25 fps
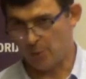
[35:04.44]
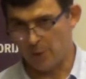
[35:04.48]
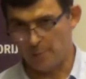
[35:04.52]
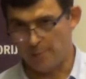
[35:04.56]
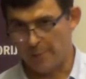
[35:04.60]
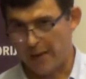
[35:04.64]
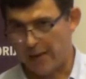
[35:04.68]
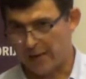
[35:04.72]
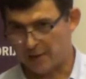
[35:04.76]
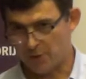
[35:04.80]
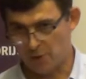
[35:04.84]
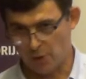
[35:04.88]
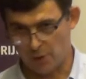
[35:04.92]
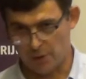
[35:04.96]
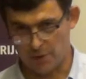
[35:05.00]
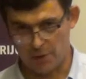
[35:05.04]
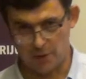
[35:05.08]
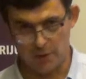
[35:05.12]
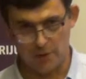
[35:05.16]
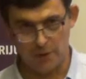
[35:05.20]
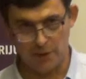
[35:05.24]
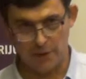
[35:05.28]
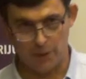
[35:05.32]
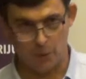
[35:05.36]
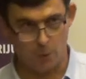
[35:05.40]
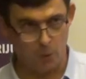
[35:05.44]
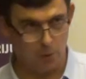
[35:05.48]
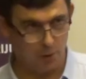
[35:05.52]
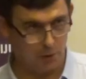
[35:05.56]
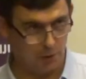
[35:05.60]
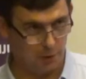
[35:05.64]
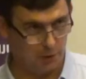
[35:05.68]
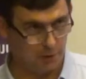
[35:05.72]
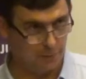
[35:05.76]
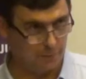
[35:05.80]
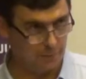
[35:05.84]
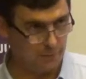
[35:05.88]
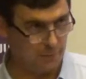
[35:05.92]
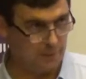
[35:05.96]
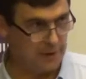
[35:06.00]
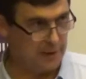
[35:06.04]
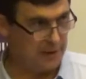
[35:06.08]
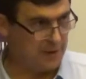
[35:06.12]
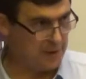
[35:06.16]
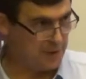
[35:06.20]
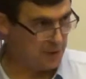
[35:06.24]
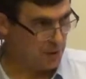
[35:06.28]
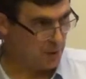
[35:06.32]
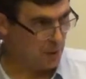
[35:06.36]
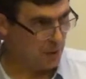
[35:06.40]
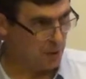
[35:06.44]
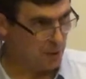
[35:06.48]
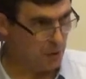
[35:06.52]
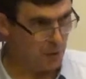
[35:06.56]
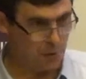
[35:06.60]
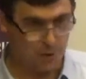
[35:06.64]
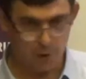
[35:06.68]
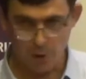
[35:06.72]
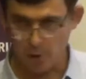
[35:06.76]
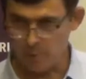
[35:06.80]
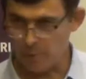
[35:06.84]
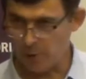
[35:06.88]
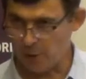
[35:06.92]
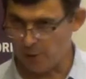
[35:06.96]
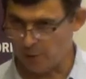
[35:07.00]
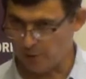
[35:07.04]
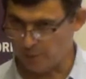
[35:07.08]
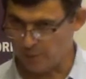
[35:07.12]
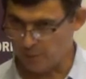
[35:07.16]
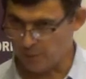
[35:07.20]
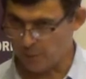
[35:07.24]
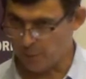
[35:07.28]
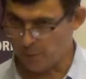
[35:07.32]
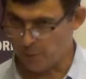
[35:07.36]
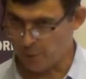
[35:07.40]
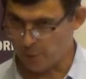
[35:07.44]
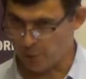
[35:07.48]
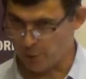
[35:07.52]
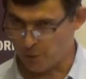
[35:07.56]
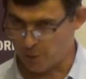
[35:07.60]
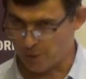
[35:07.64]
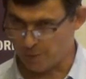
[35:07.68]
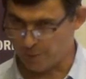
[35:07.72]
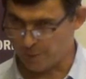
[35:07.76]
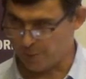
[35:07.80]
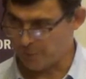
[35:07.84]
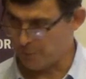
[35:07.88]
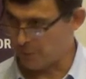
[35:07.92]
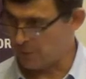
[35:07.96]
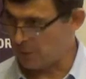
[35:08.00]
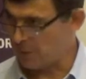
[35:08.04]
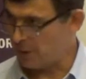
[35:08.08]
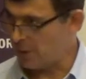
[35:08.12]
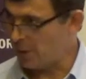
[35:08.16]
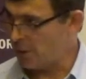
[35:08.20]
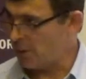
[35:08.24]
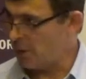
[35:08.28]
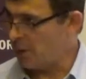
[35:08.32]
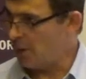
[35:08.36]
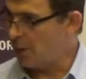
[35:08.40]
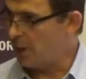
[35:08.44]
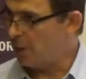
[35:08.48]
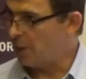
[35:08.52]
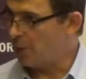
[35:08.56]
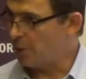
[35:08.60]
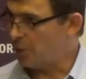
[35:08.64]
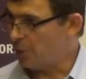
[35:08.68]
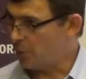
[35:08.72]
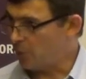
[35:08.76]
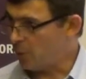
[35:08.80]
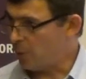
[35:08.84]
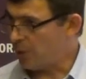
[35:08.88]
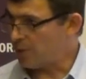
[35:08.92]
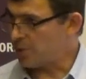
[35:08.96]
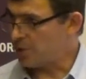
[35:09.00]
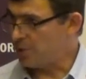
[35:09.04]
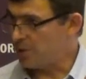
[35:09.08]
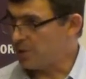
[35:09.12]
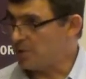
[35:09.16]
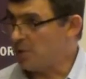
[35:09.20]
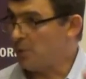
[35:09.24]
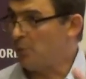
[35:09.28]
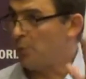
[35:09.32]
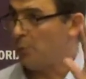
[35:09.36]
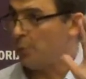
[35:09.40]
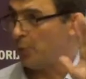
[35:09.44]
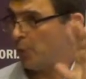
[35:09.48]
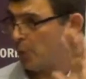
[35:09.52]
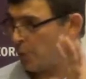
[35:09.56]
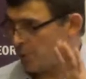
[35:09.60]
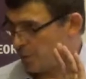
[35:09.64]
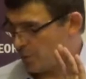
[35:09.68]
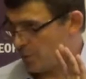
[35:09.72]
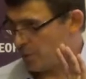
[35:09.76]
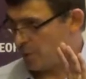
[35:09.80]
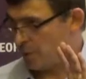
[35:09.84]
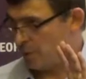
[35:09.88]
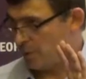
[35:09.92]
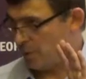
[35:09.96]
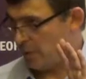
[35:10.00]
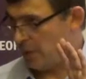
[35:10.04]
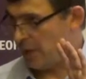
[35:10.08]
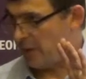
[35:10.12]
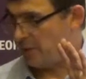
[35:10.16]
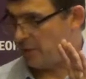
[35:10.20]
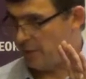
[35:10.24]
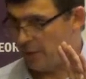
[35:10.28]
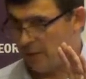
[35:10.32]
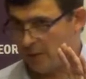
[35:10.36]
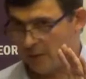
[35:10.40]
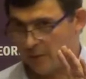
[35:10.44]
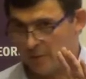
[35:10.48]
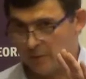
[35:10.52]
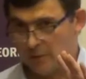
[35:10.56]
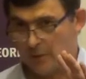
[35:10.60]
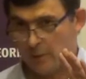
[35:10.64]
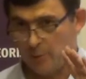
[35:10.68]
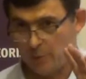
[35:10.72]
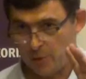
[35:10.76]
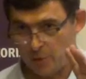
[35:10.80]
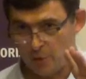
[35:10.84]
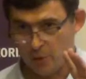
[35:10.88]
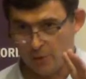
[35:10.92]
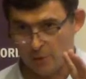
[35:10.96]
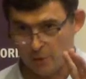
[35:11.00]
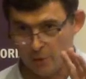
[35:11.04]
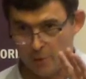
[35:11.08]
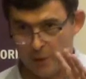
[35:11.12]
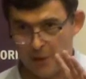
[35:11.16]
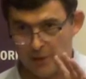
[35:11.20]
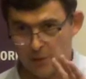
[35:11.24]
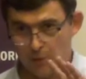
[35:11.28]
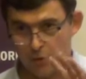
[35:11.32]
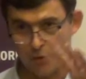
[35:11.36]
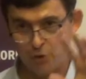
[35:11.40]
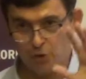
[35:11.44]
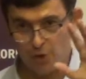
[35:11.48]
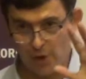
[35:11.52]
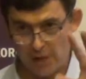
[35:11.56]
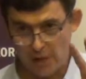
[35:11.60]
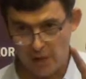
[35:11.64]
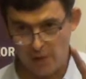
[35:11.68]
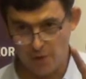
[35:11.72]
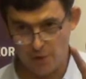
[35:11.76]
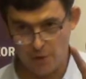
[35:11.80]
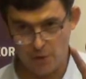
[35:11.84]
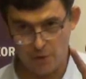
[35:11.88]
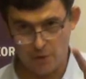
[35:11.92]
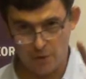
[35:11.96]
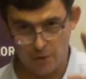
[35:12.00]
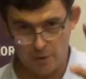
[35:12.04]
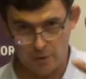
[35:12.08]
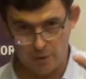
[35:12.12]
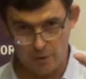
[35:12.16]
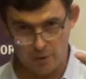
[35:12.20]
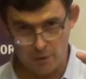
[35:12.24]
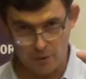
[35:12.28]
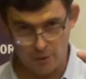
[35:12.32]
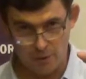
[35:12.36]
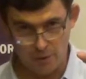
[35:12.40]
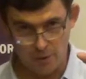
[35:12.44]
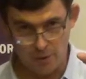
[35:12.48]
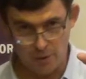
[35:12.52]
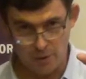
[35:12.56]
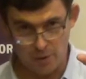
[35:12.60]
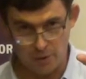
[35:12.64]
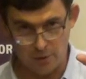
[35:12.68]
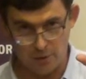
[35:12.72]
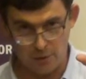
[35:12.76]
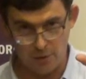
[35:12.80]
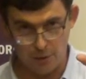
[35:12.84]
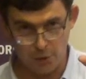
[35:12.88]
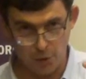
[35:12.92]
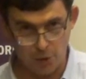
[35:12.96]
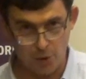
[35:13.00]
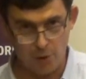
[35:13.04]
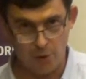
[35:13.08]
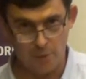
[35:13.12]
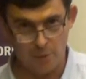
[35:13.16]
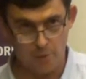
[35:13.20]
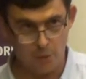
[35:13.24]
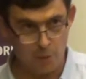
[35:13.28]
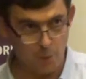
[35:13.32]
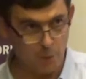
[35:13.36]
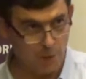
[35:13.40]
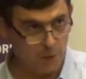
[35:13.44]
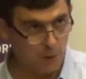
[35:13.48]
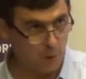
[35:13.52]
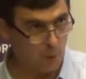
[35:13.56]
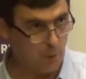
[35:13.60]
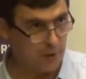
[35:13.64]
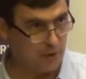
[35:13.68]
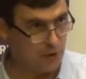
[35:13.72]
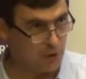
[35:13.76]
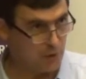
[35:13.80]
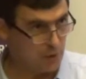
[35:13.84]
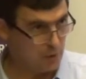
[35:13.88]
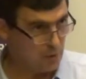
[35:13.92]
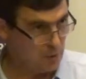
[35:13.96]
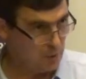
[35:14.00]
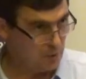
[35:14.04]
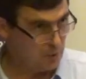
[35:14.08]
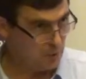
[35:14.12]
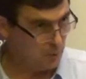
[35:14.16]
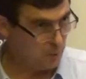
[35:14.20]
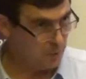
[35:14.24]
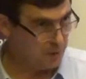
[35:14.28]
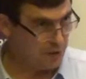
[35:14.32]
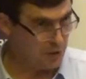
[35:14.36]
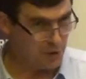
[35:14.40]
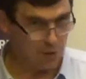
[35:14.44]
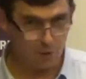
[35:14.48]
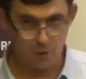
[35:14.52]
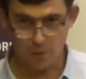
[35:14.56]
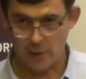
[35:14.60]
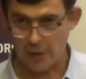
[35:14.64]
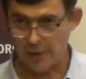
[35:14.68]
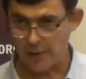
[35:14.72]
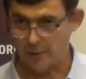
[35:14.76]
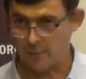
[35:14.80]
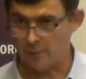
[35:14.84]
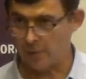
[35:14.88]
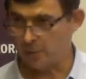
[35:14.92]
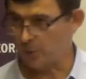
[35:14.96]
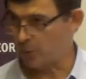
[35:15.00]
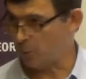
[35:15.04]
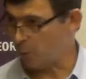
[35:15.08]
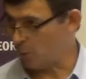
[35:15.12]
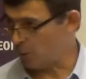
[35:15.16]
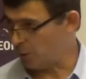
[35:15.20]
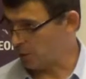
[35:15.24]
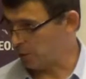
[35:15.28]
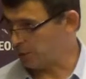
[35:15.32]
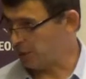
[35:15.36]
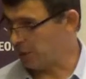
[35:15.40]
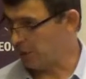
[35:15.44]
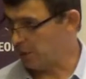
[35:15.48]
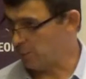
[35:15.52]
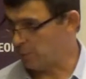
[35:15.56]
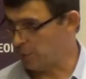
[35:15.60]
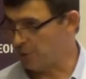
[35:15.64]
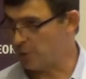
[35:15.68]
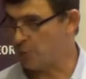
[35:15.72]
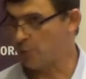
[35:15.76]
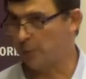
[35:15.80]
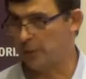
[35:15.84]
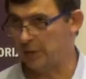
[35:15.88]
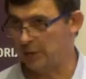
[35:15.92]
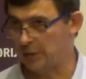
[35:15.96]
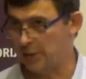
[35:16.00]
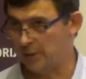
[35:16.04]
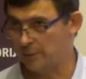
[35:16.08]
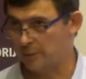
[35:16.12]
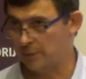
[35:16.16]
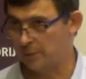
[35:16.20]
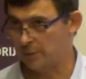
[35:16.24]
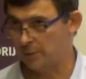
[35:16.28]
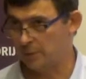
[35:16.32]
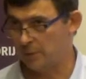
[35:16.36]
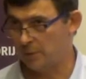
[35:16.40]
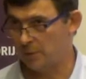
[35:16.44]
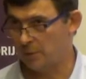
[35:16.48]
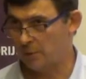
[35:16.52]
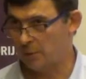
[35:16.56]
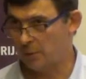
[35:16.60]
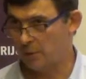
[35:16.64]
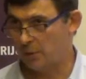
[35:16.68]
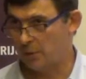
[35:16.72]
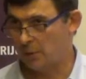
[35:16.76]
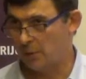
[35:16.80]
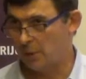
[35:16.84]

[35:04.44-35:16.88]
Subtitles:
or to imagine another world that is a utopian version. The question is, first, I think, that we should try to change the terms with which we describe the world in which we live.